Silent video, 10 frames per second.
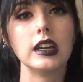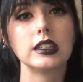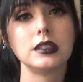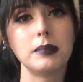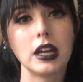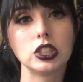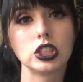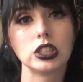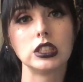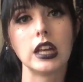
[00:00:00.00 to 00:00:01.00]

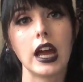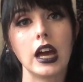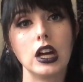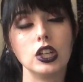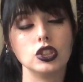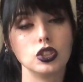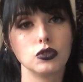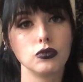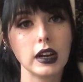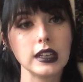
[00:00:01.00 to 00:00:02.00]
expansion, and
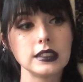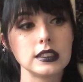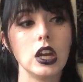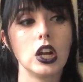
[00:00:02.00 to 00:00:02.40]
grace.